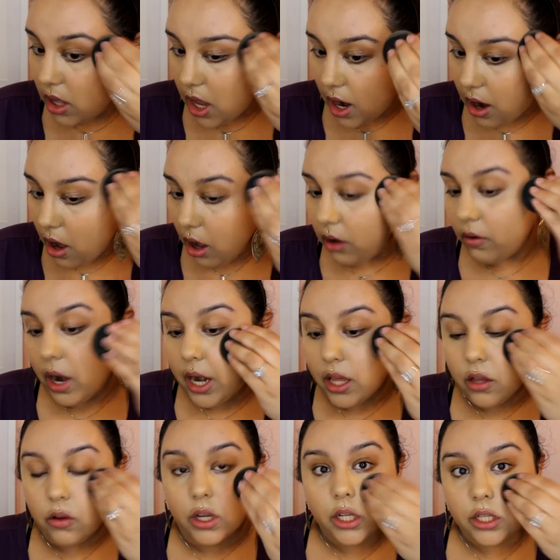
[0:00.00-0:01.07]
And already
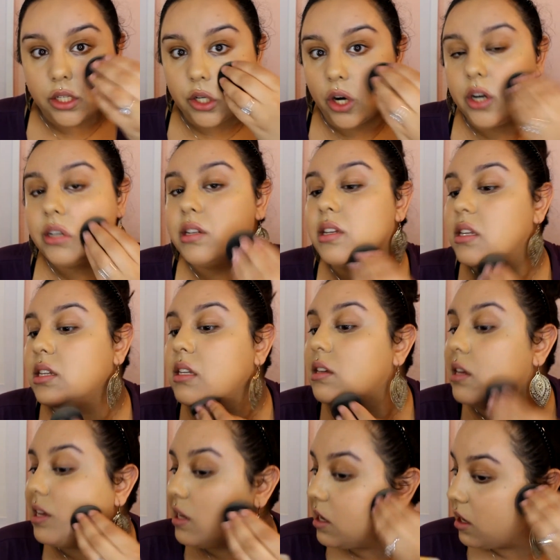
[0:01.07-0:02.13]
you can start to
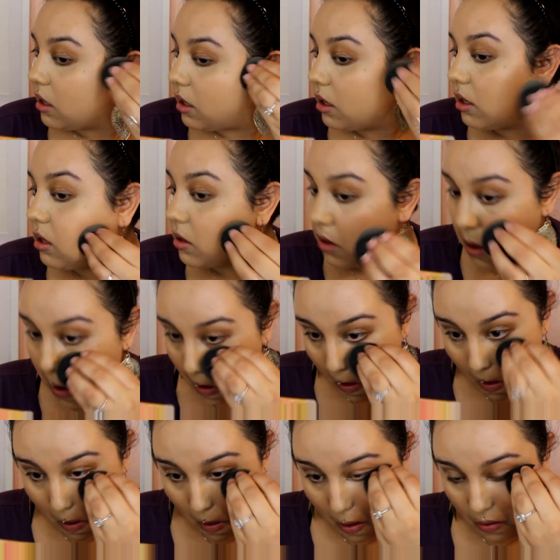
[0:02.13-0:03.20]
see
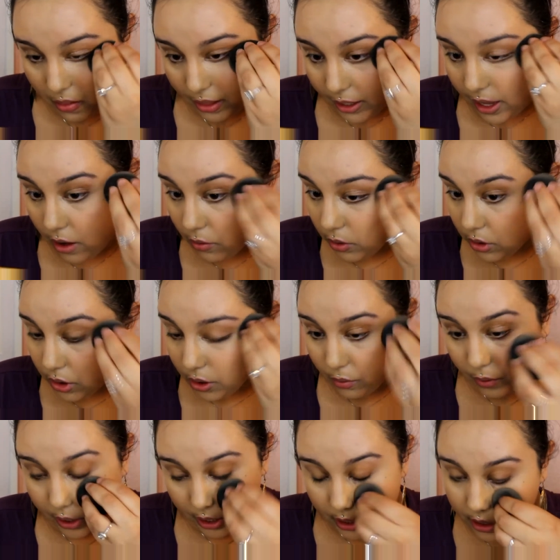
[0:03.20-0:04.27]
like how
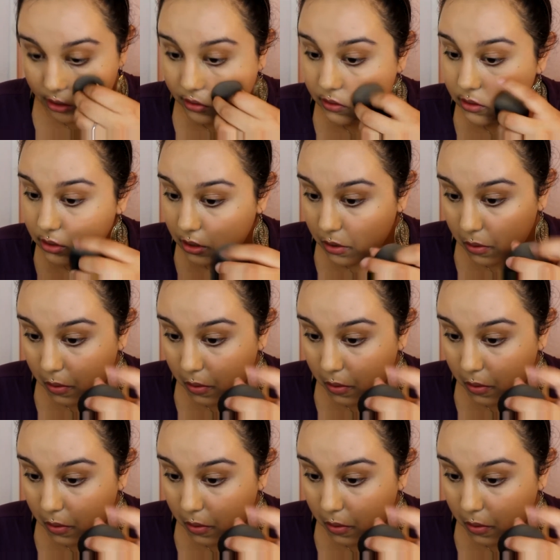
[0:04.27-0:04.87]
glowy it is.